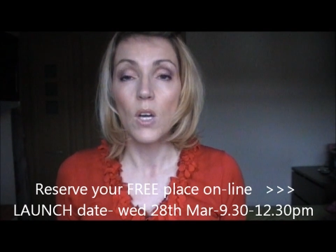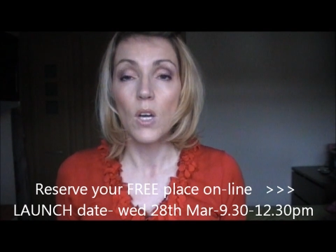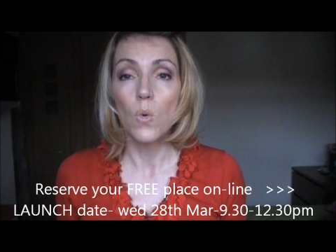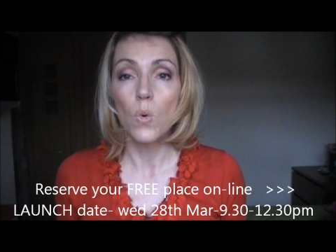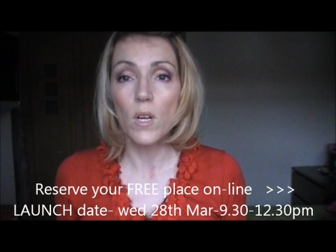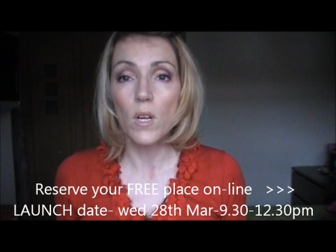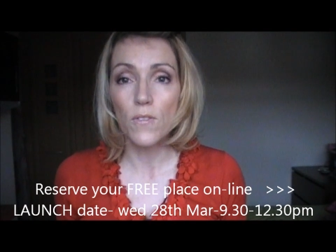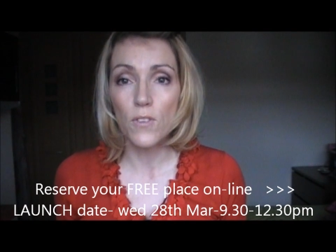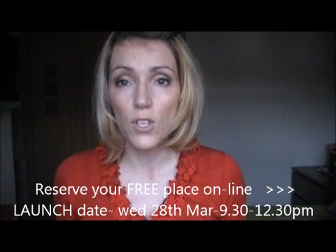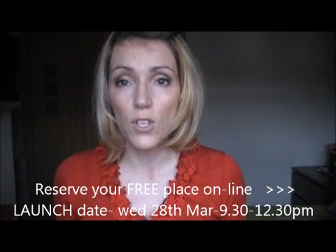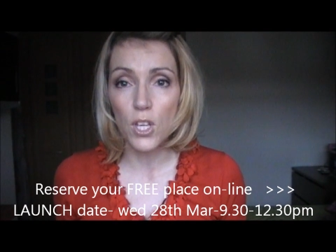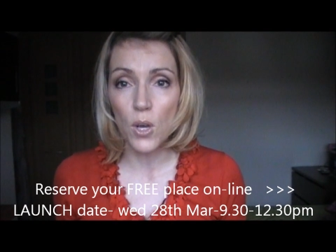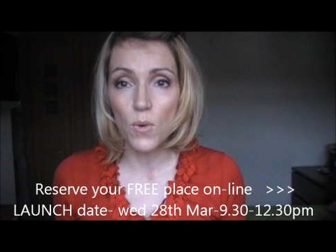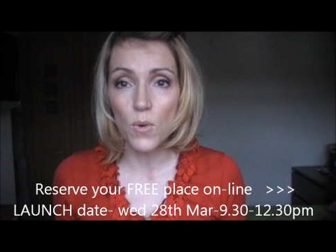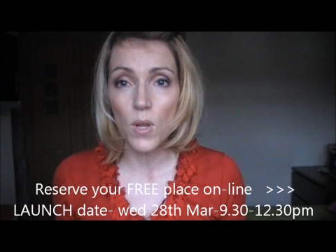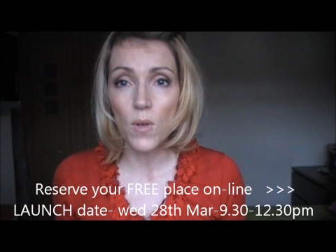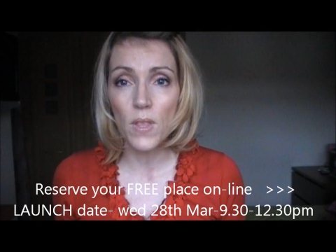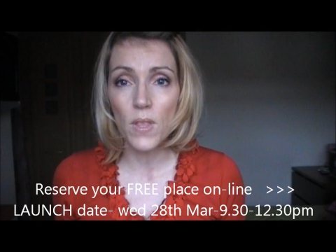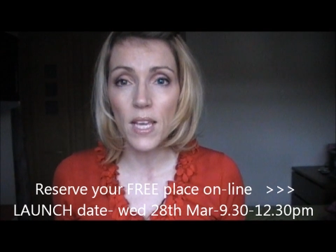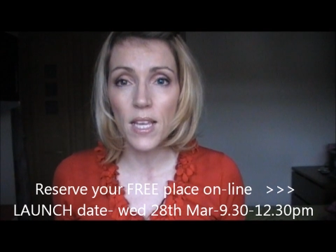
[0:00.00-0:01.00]
Well, if you don't
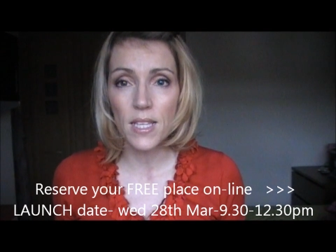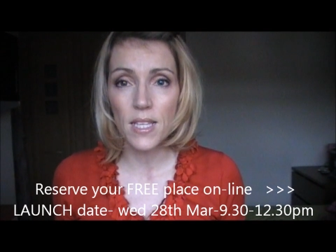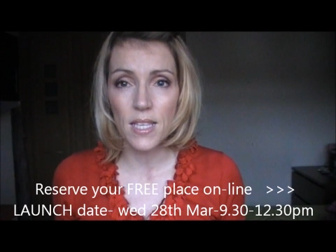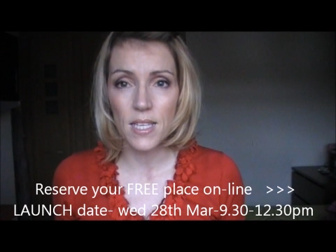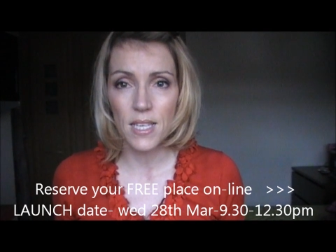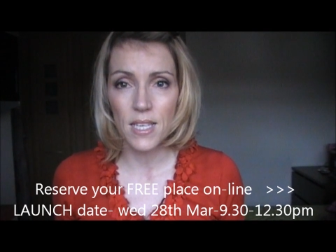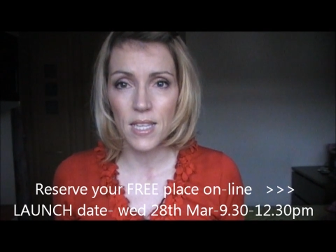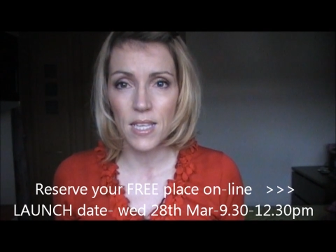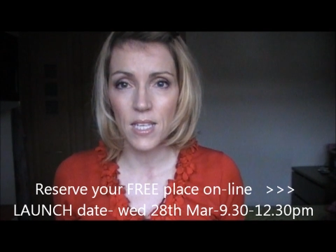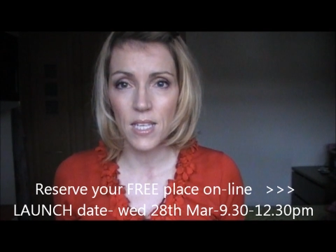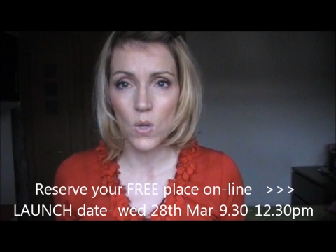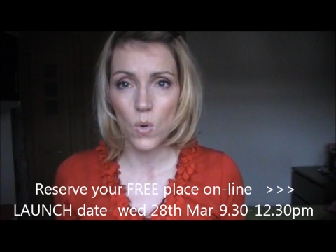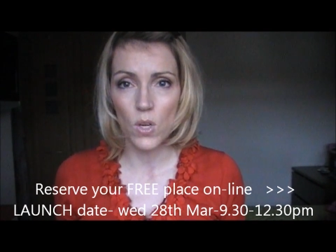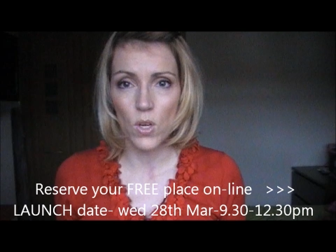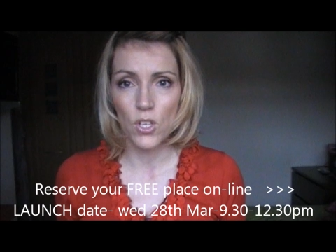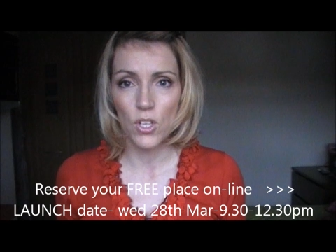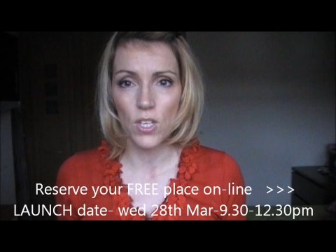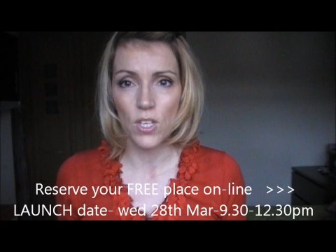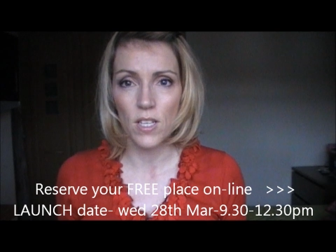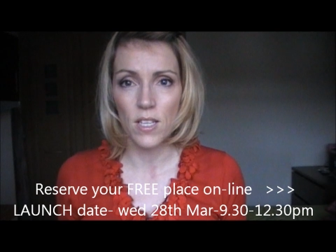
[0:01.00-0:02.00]
know the answers to these
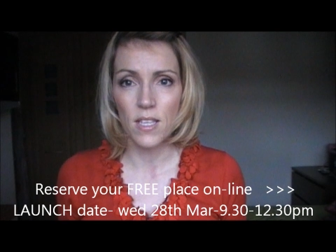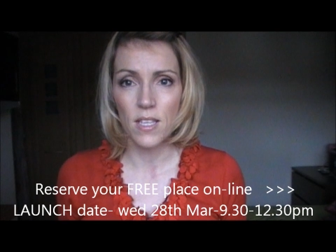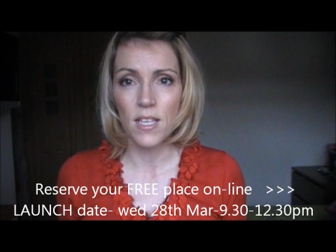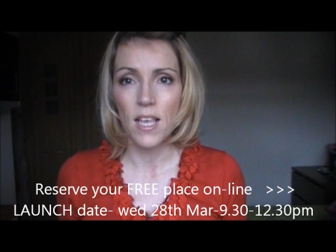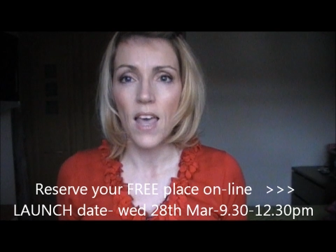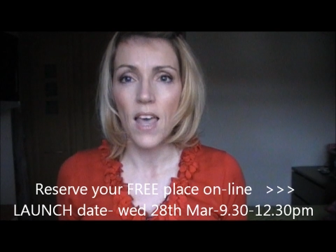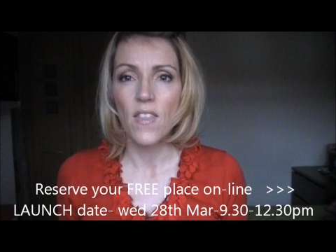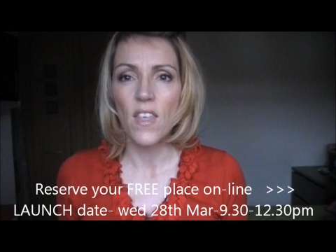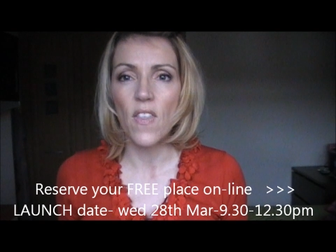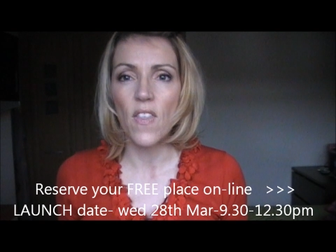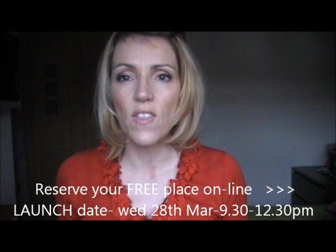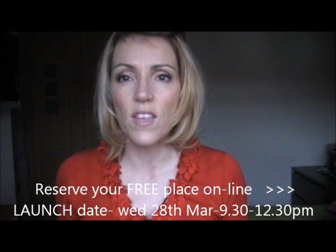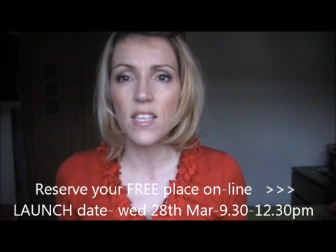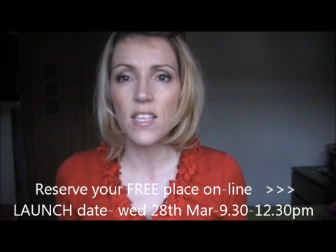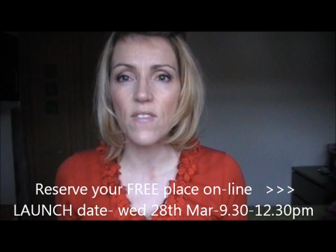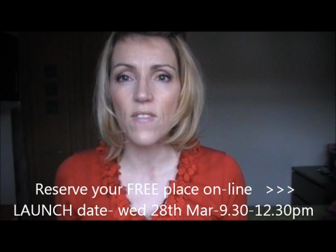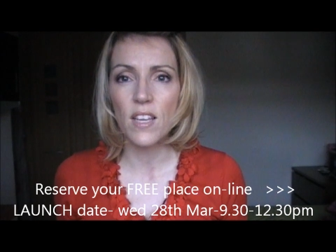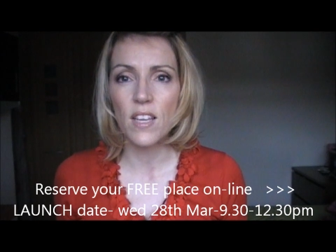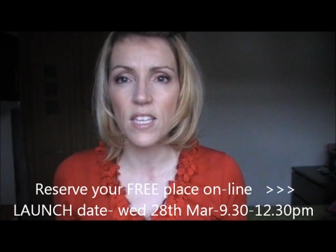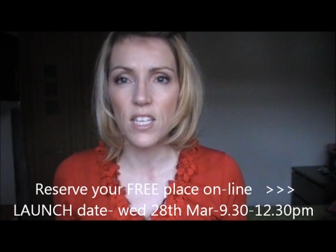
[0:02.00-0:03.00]
questions, then this
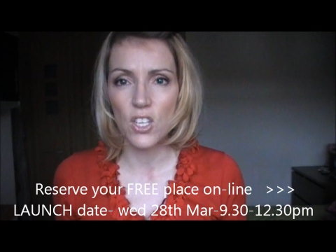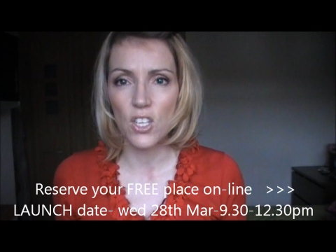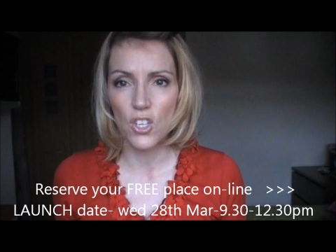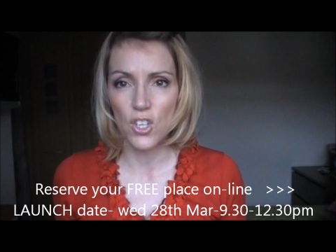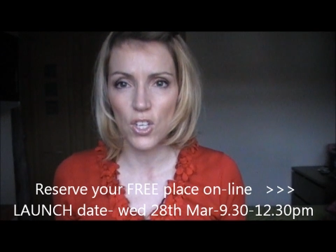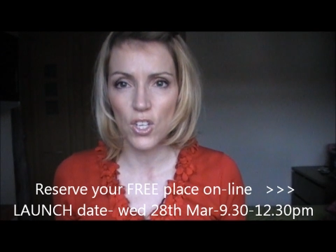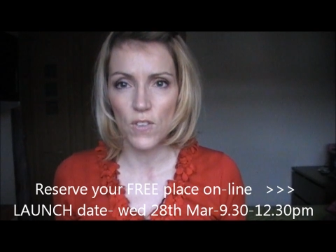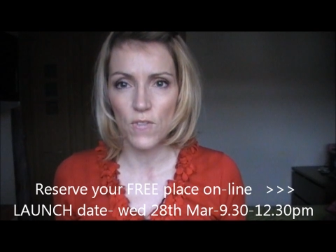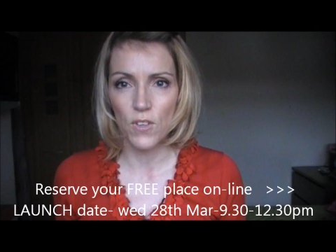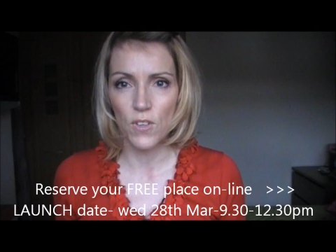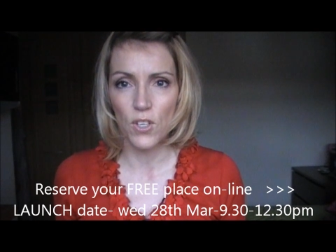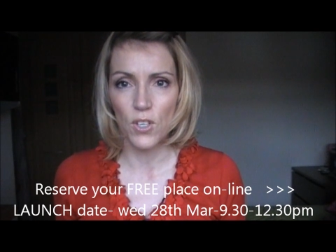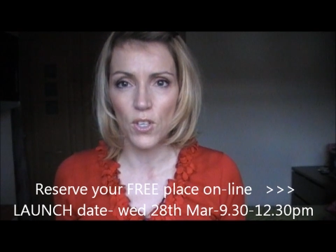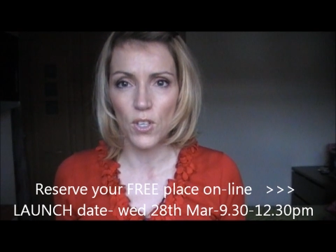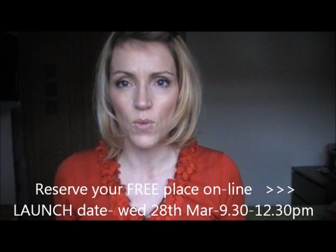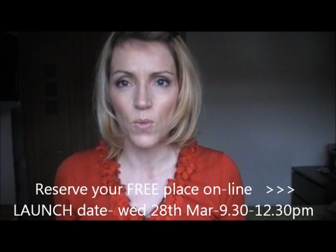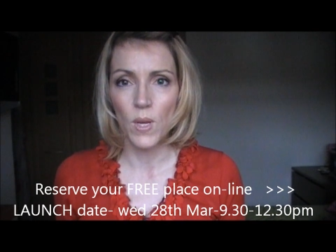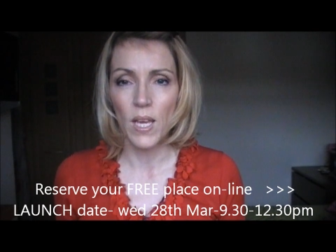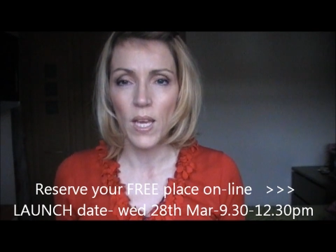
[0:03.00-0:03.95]
event is just for you.